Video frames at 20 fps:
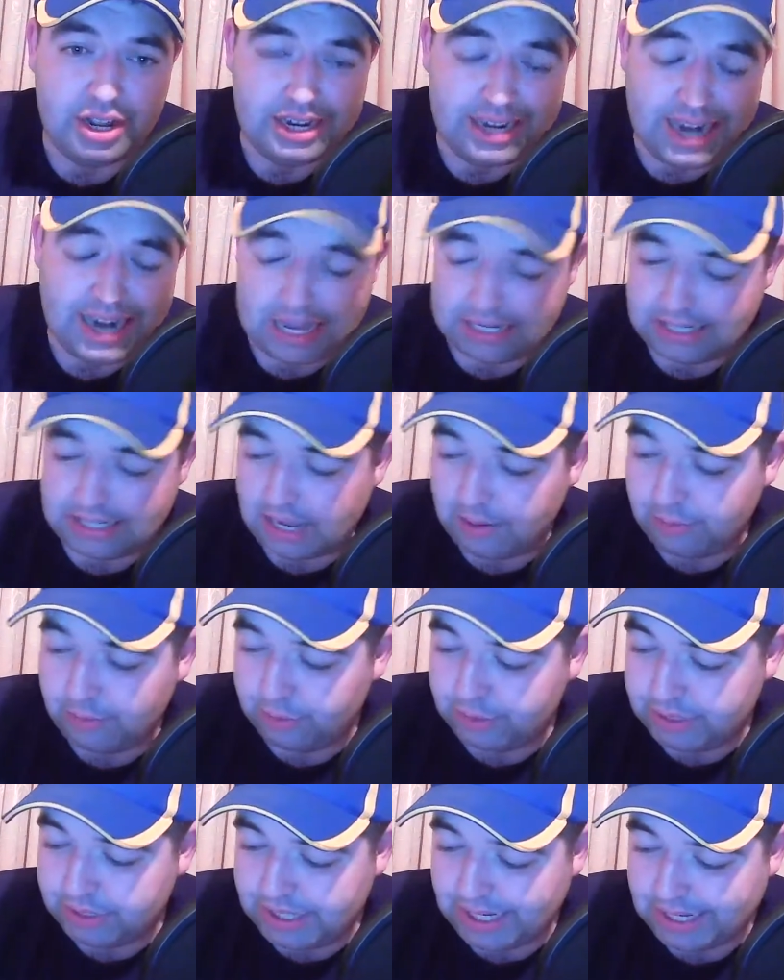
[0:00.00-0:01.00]
Last time it
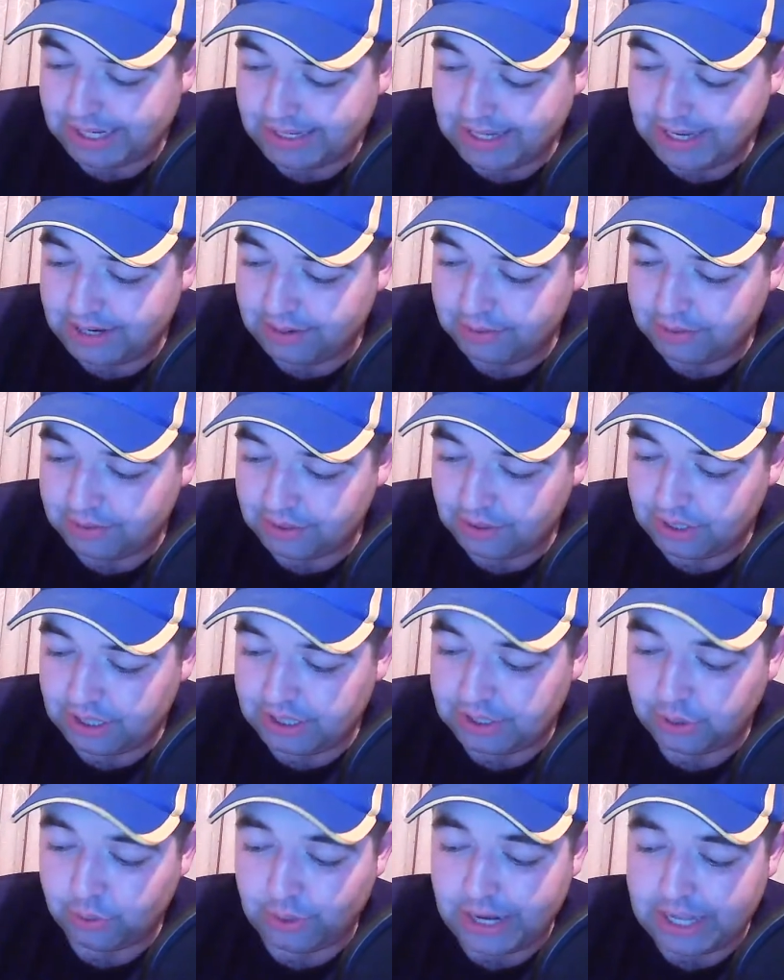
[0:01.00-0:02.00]
was 60, it was only
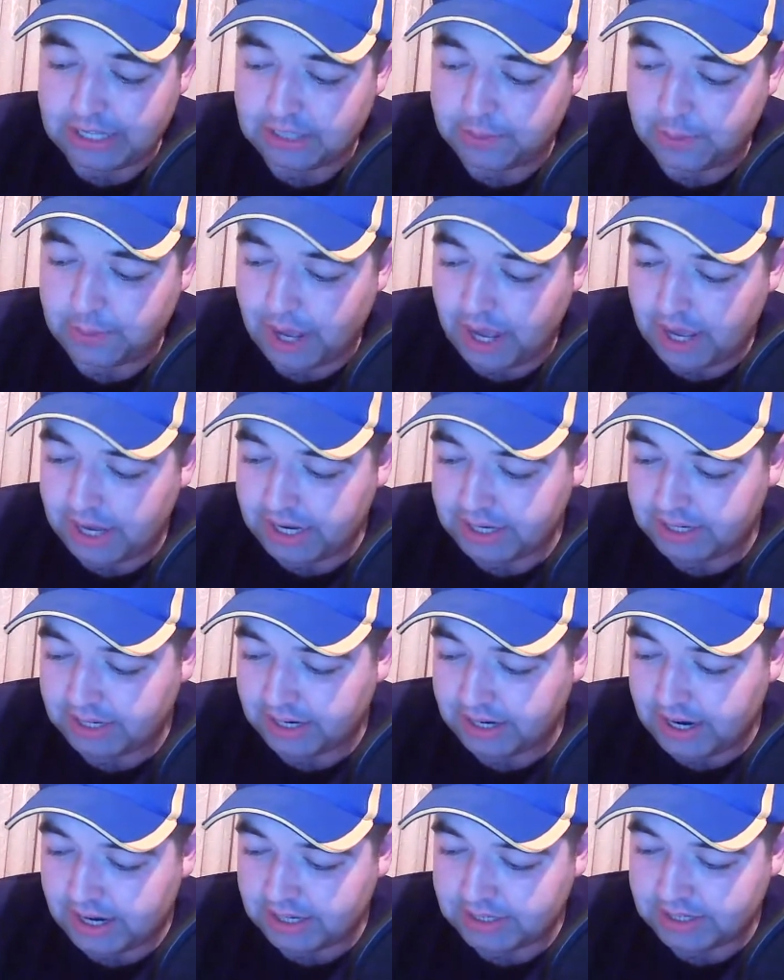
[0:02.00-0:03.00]
2 lengths behind
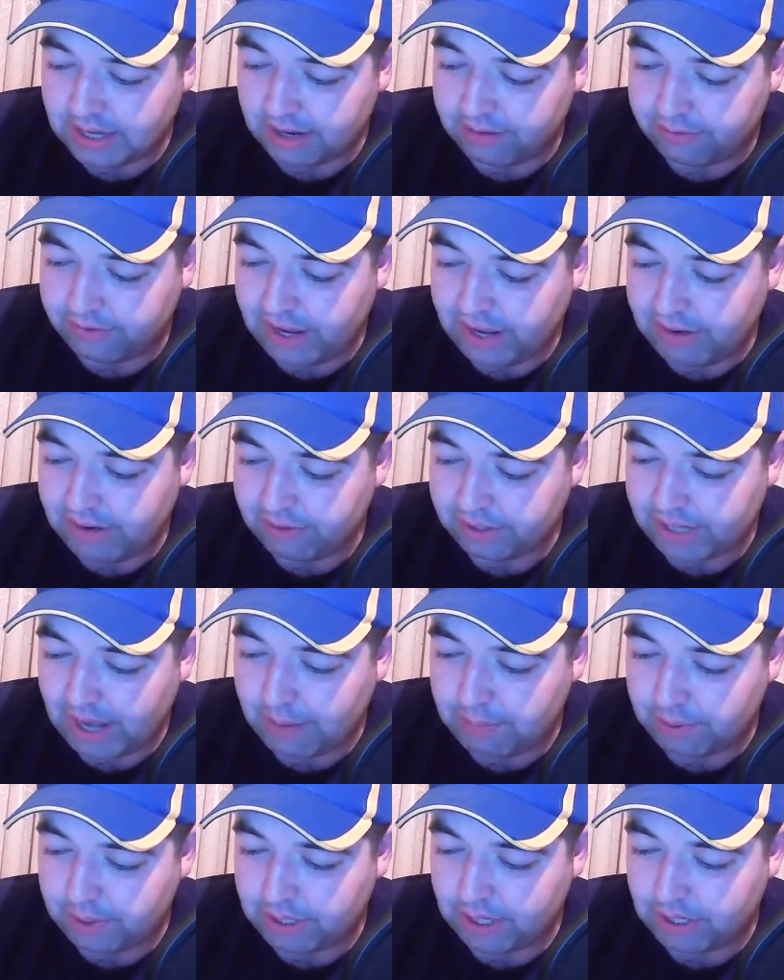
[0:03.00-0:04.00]
an odds-on favourite
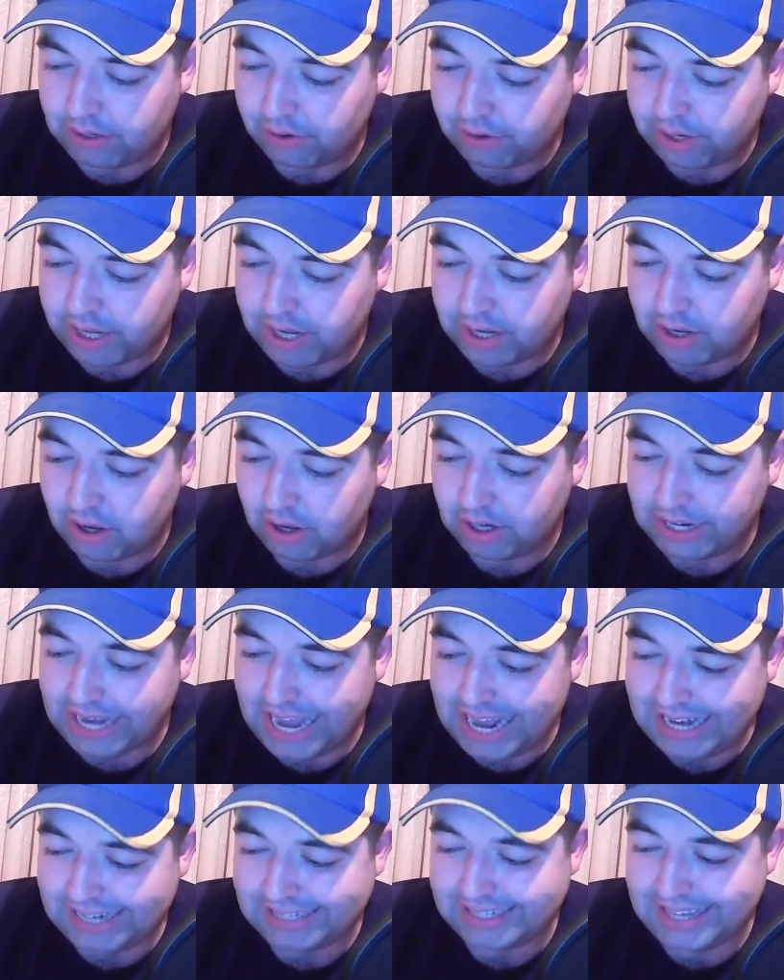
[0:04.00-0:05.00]
that particular day called
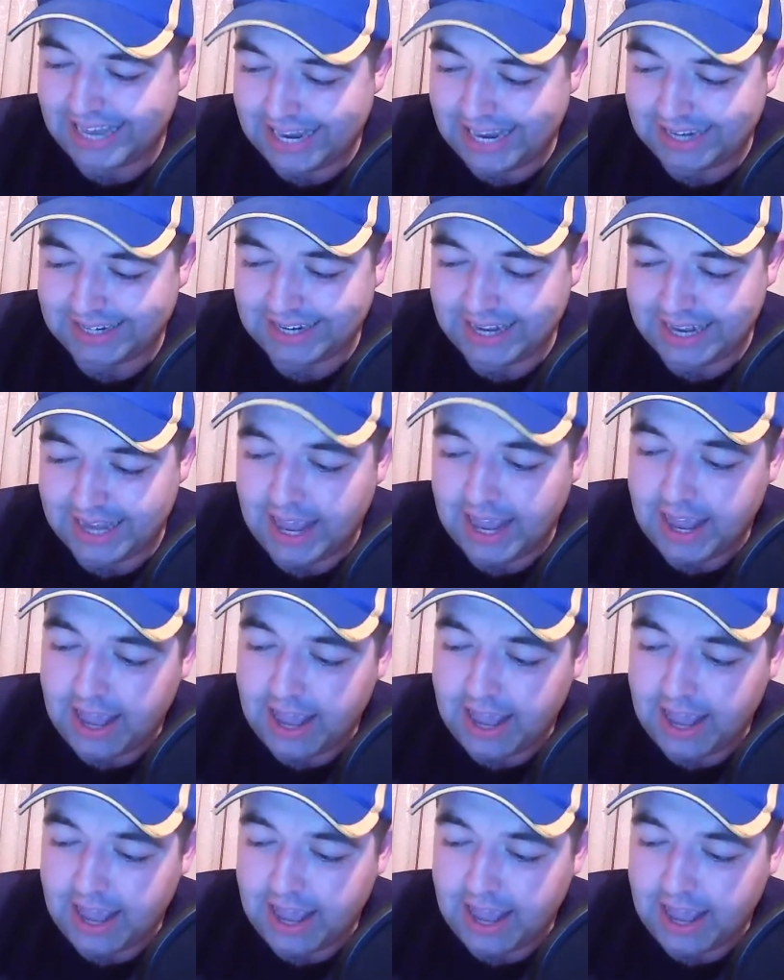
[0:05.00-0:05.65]
Alice Kitty